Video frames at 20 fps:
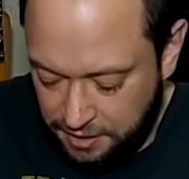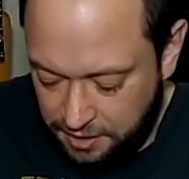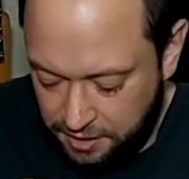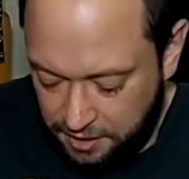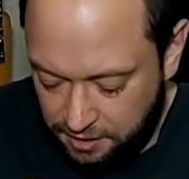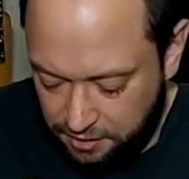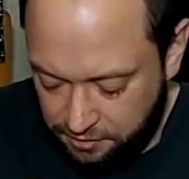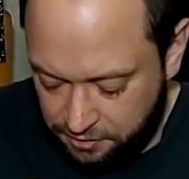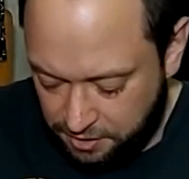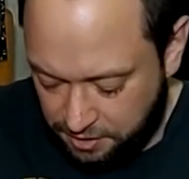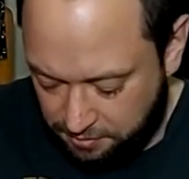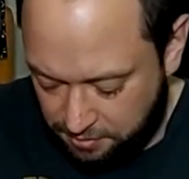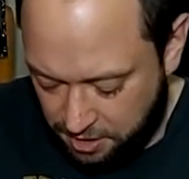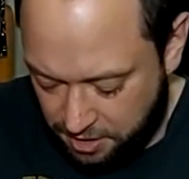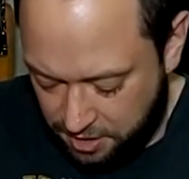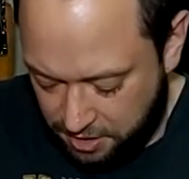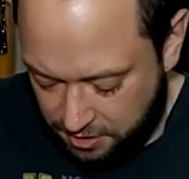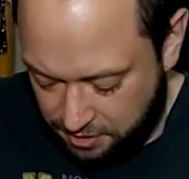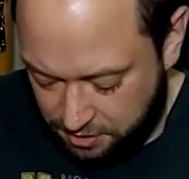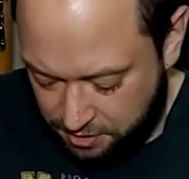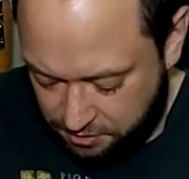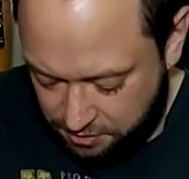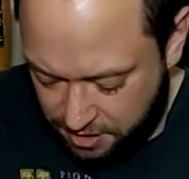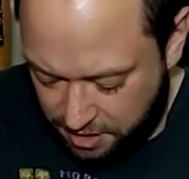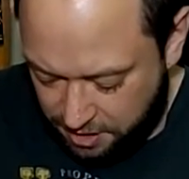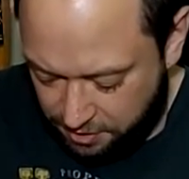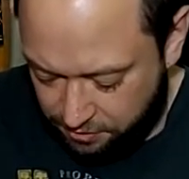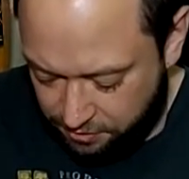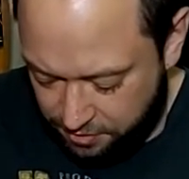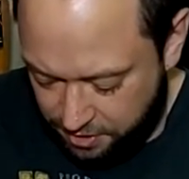Oh, come on. Do
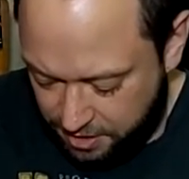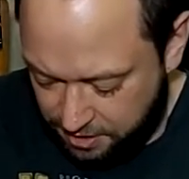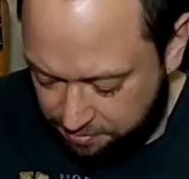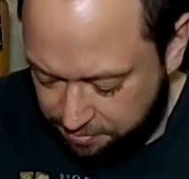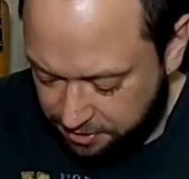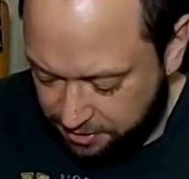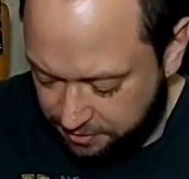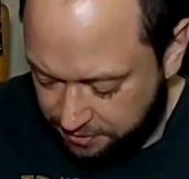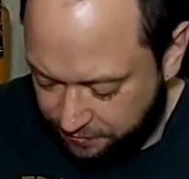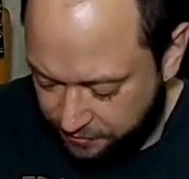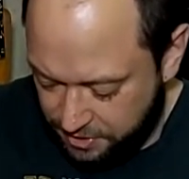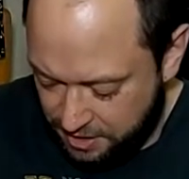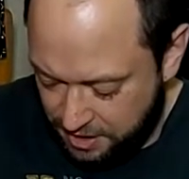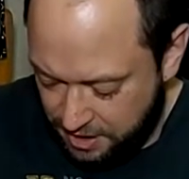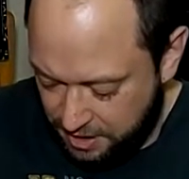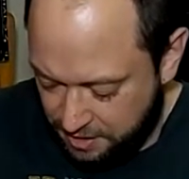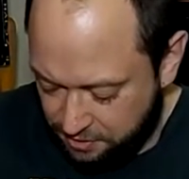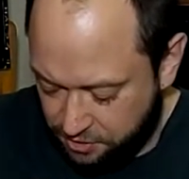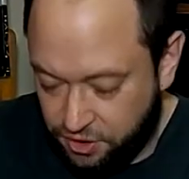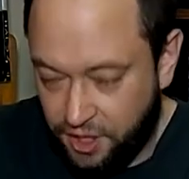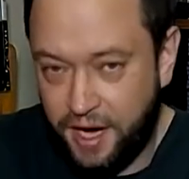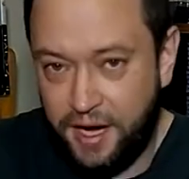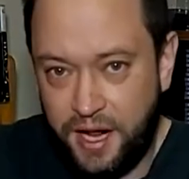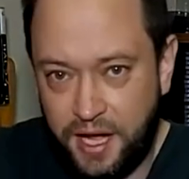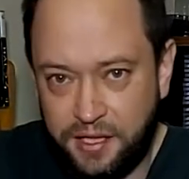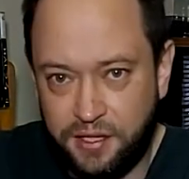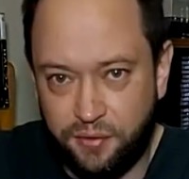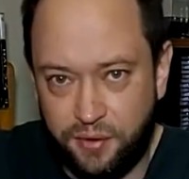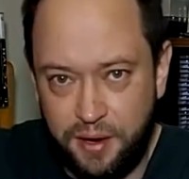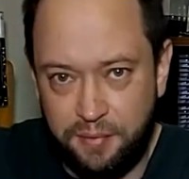not rip. Try
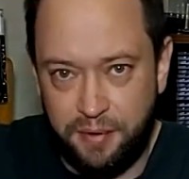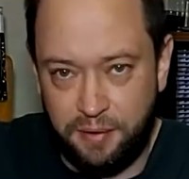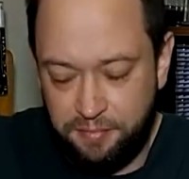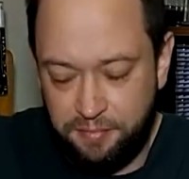not to rip my